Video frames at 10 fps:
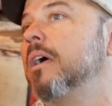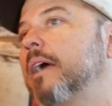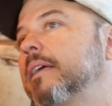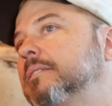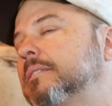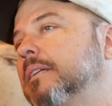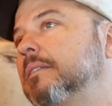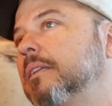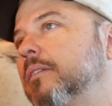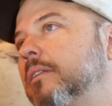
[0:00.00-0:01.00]
I guess
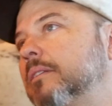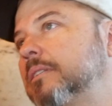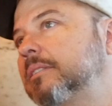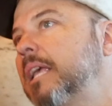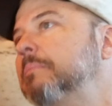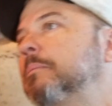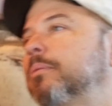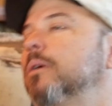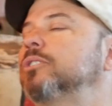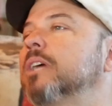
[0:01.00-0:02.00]
it's the same
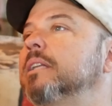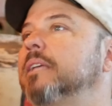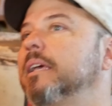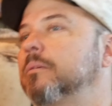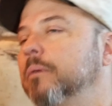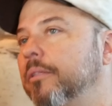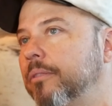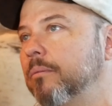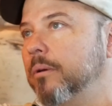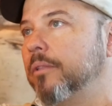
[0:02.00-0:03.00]
approach I take
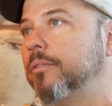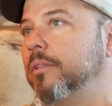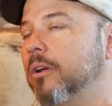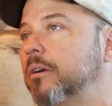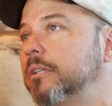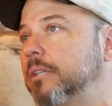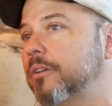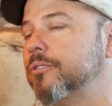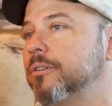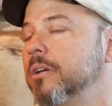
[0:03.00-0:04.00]
with the
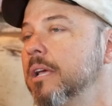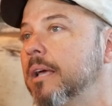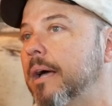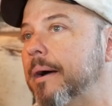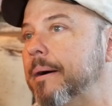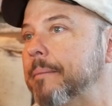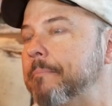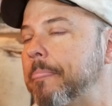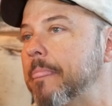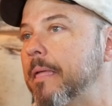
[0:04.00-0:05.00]
architecture,
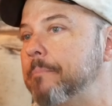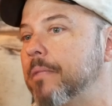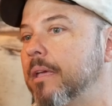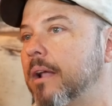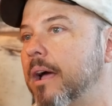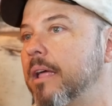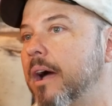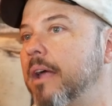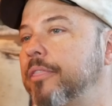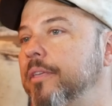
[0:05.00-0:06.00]
and
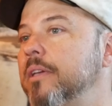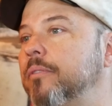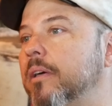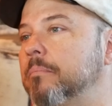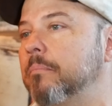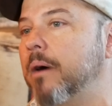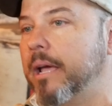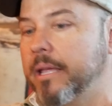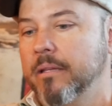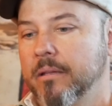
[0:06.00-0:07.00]
I think that
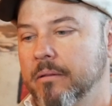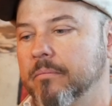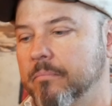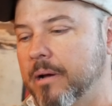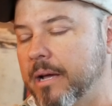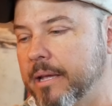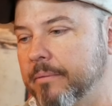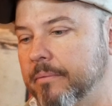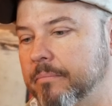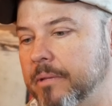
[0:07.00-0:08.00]
my
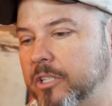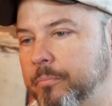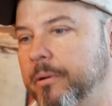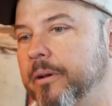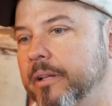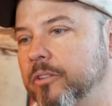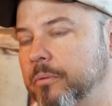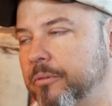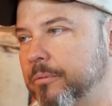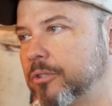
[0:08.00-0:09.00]
experience
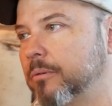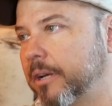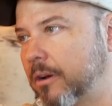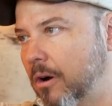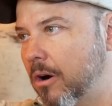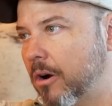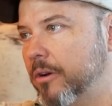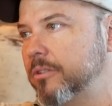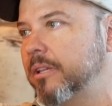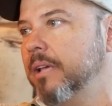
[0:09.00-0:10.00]
with restoring
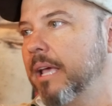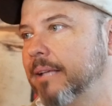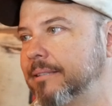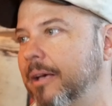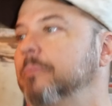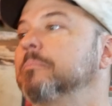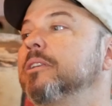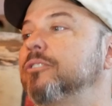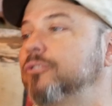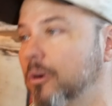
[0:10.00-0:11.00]
cars has helped
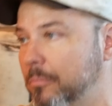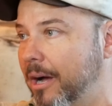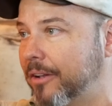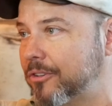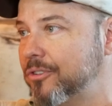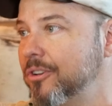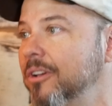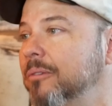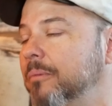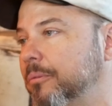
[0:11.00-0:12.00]
me so much
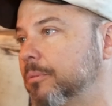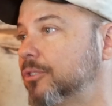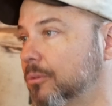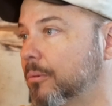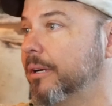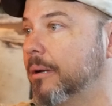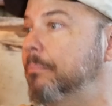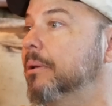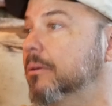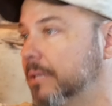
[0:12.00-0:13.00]
with restoring a
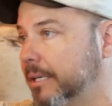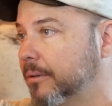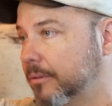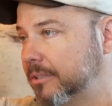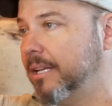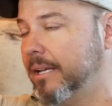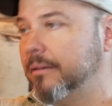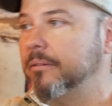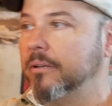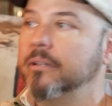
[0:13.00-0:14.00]
building or, say,
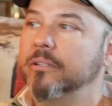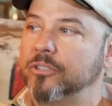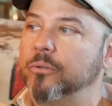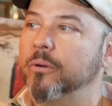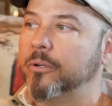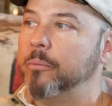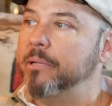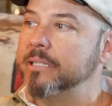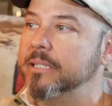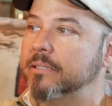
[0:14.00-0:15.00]
a historical
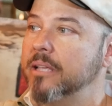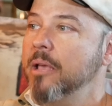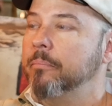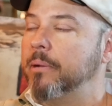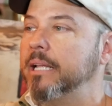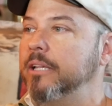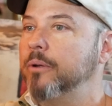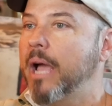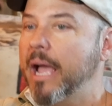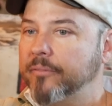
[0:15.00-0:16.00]
business. But you
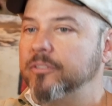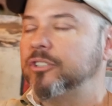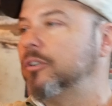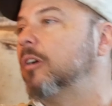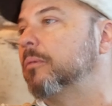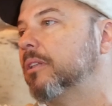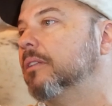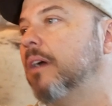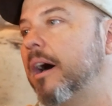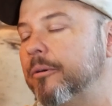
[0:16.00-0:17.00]
have to start with a
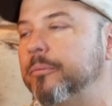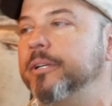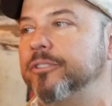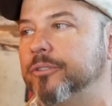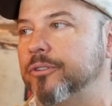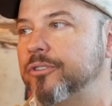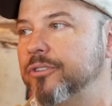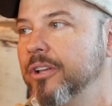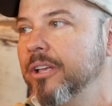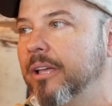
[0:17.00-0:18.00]
lot of research,
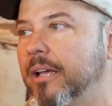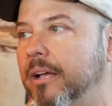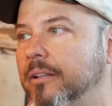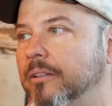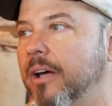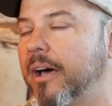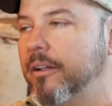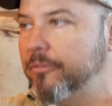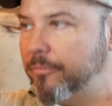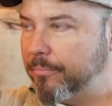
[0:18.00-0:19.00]
a lot
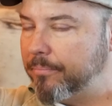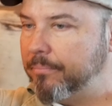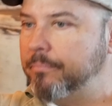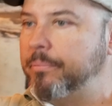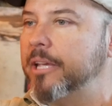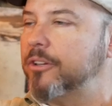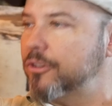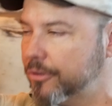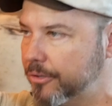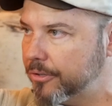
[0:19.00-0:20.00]
of
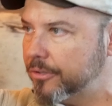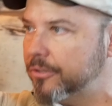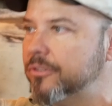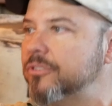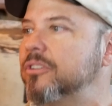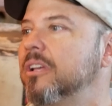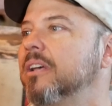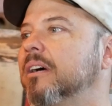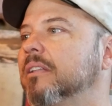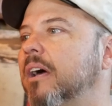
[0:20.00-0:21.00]
pictures,
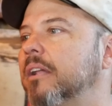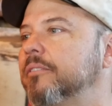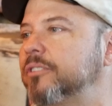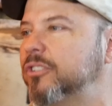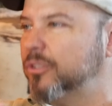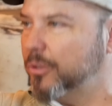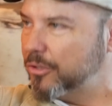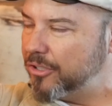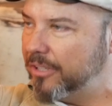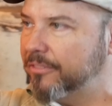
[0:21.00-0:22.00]
a lot of
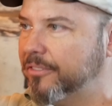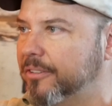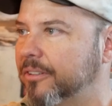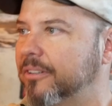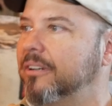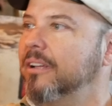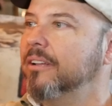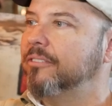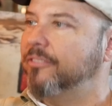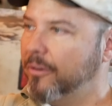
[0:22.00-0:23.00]
searching for
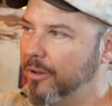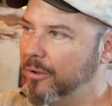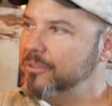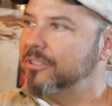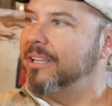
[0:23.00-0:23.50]
photos and